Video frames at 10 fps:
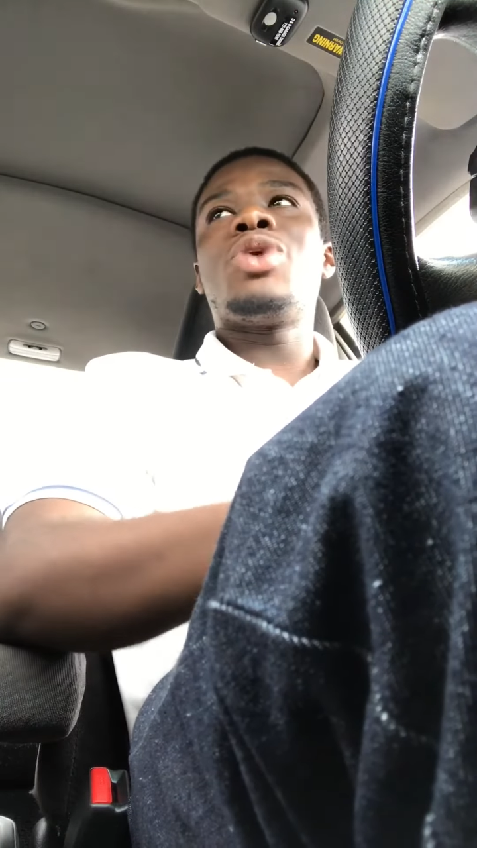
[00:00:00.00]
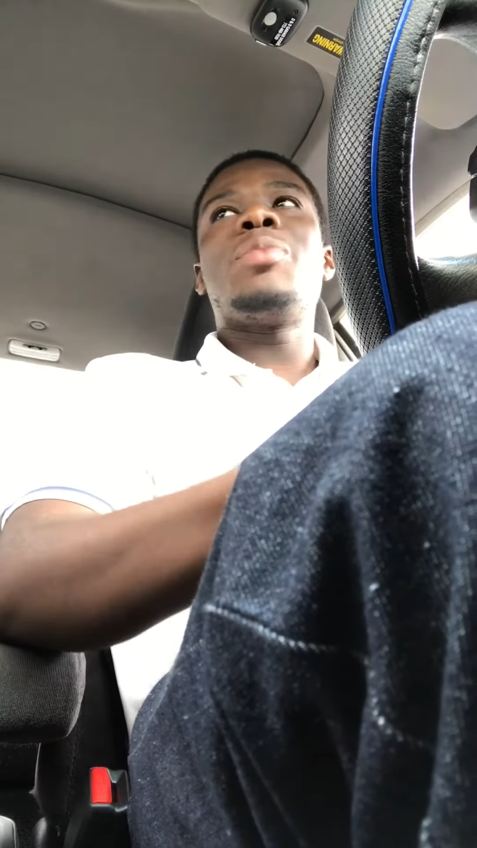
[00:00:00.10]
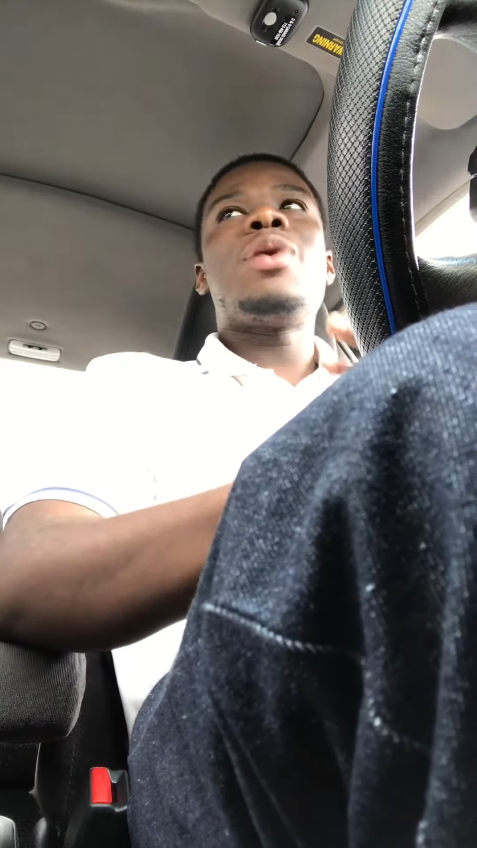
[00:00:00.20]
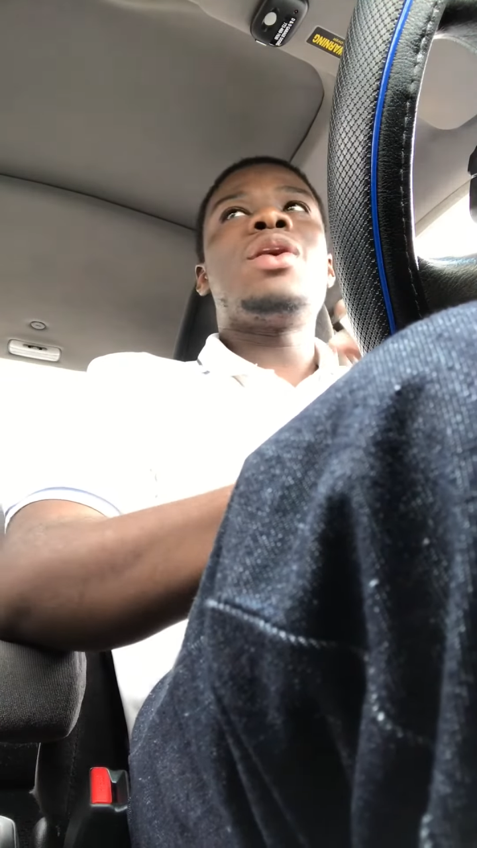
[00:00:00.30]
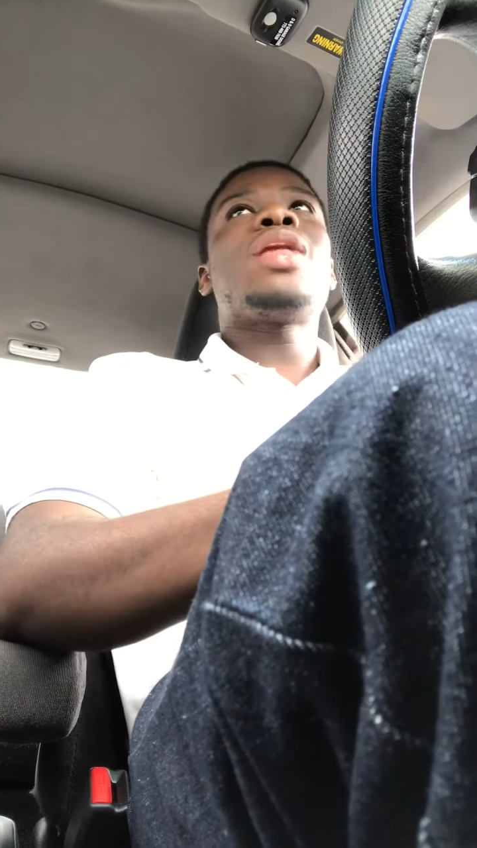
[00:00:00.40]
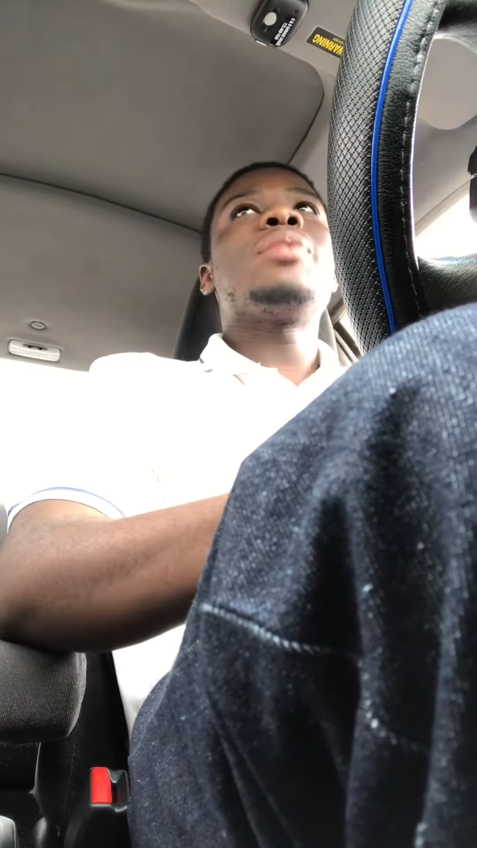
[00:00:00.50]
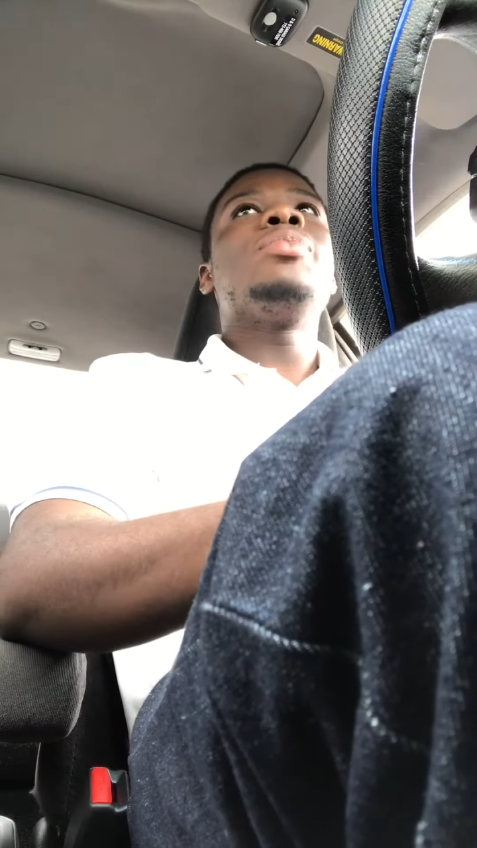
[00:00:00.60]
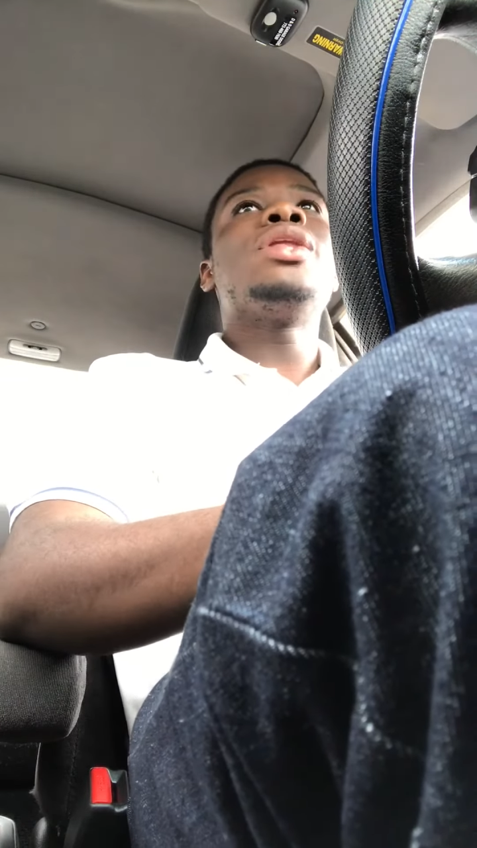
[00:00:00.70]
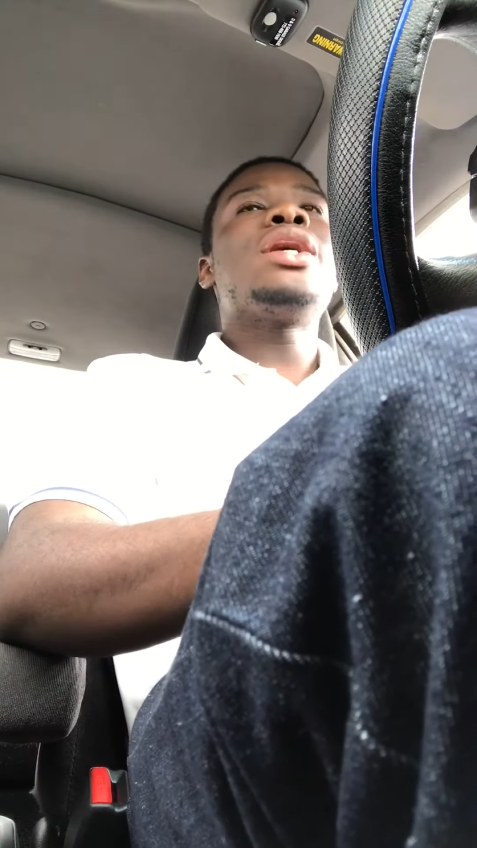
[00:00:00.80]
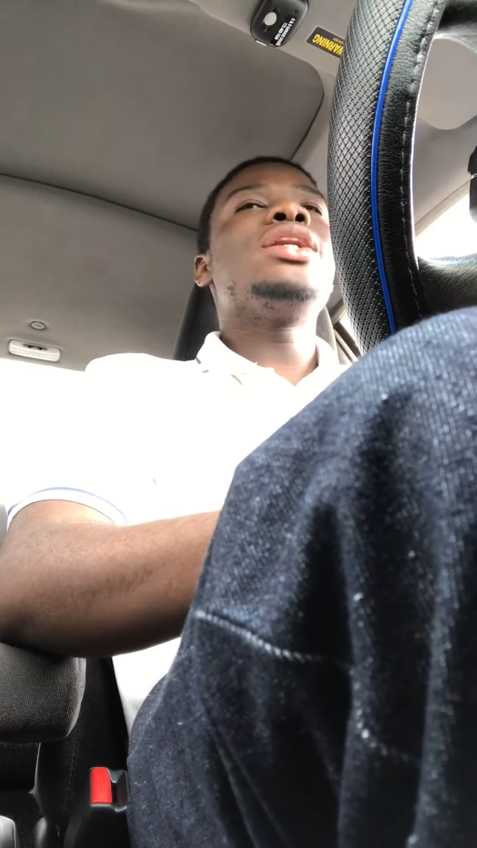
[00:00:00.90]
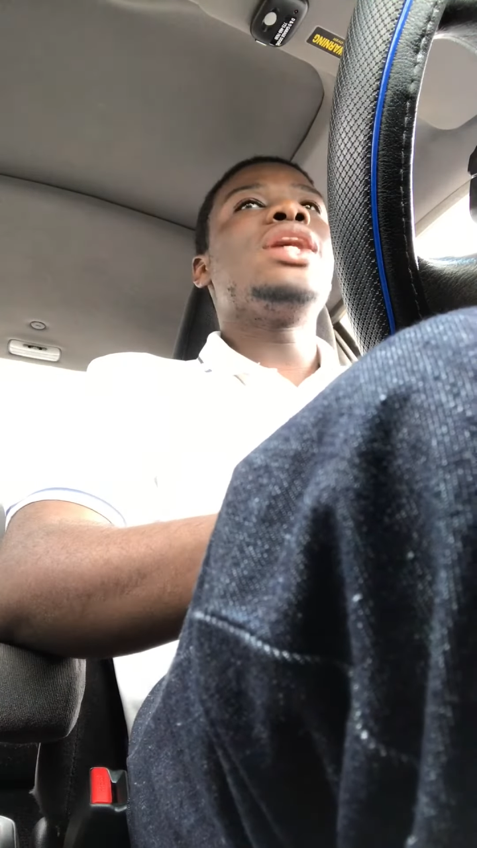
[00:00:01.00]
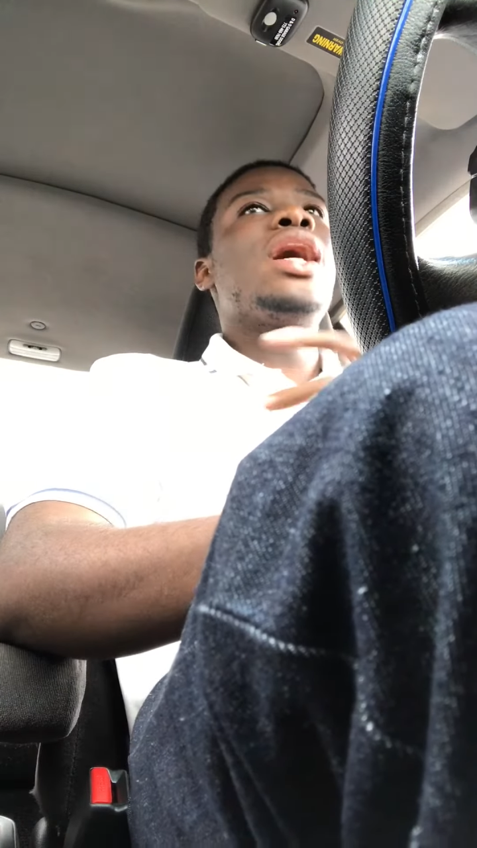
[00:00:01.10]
worry about, like, me not eating.